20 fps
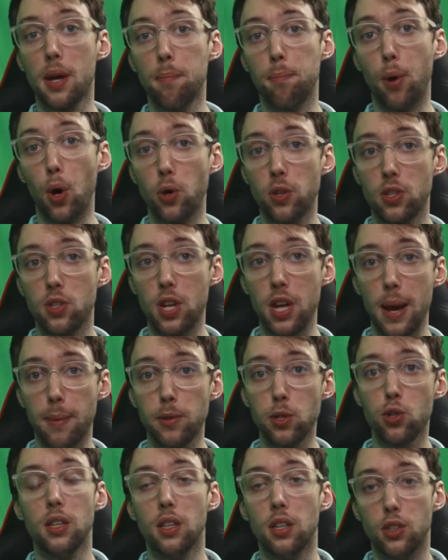bonus
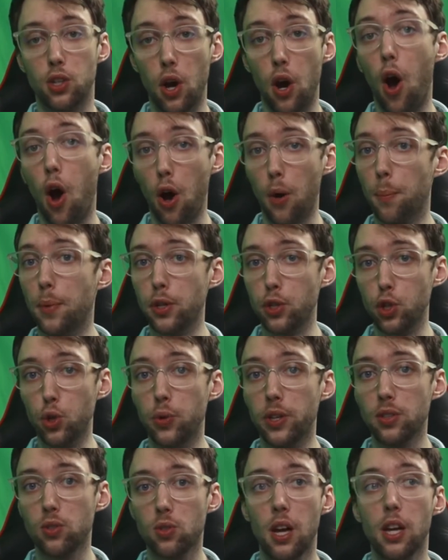damage to armored
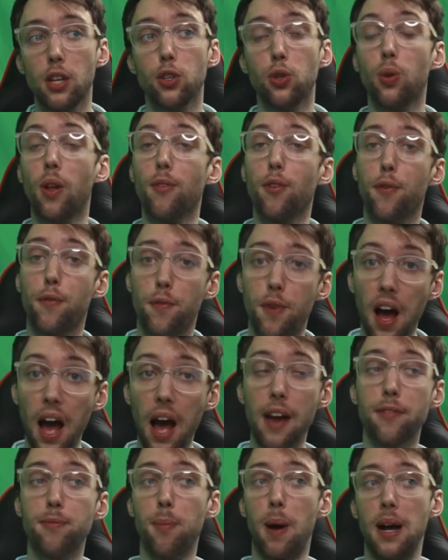units. Your level
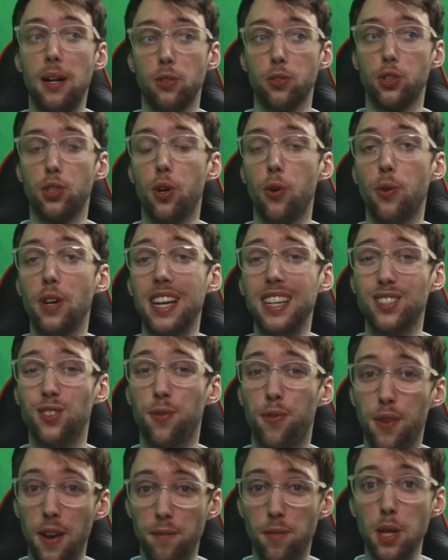5 milestone is
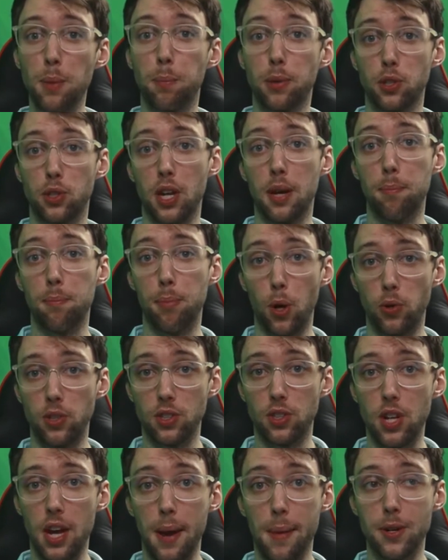50% bonus
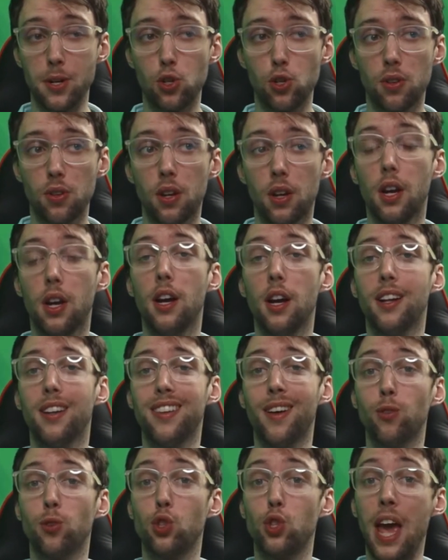damage.
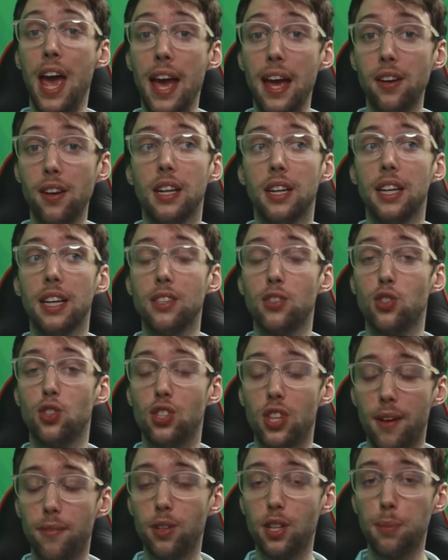Level 10 is
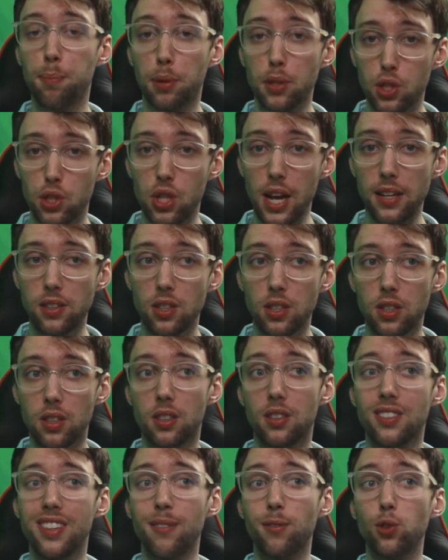70%.
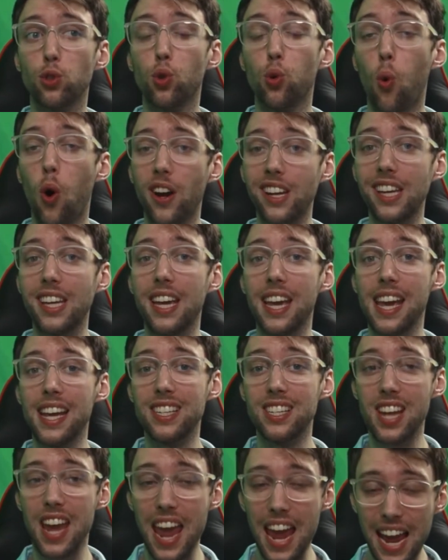Level 20 is
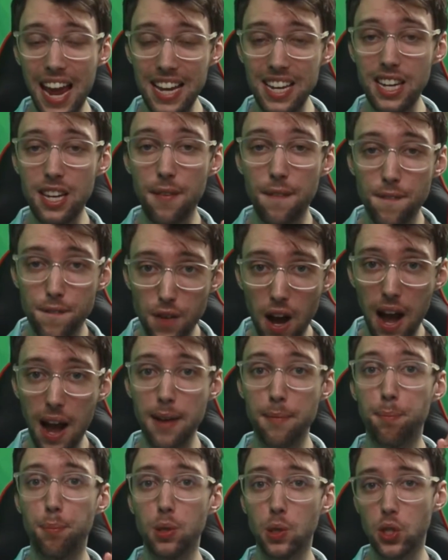
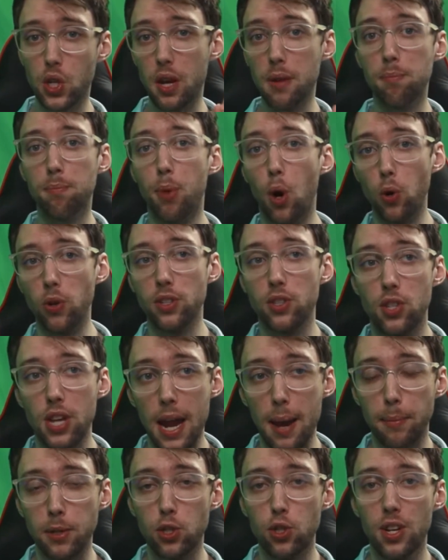85% bonus
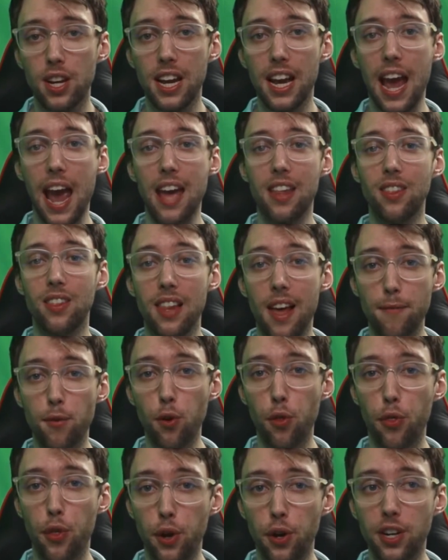damage, and level
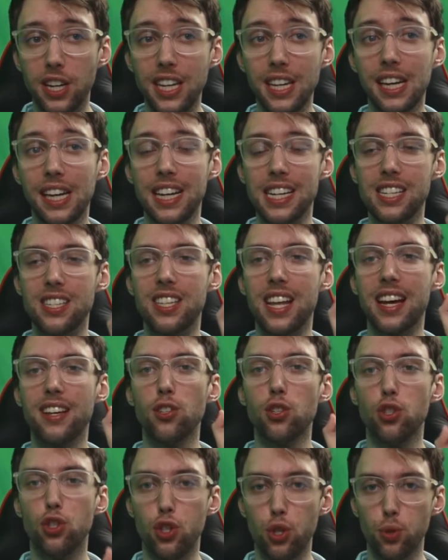30 is that
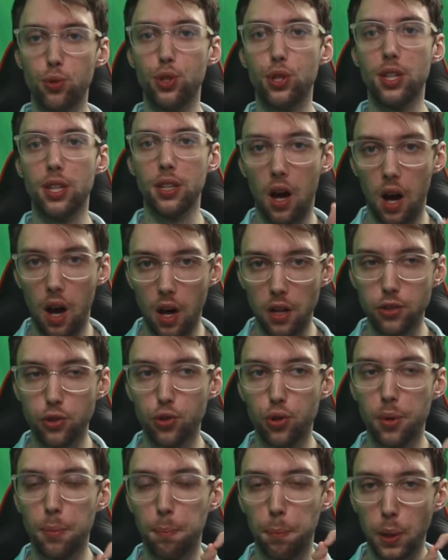juicy
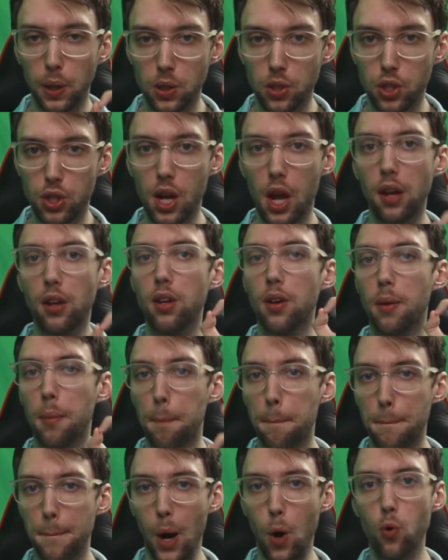100%
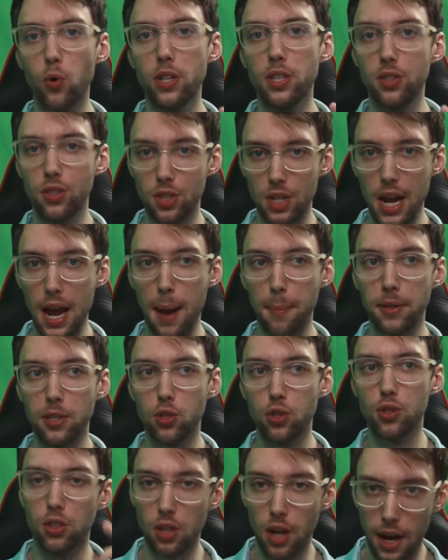bonus
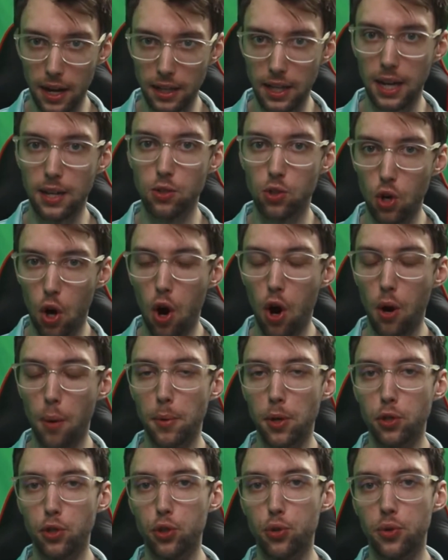damage against
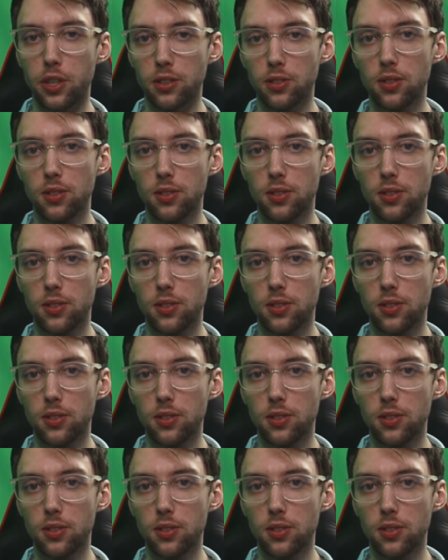armored units.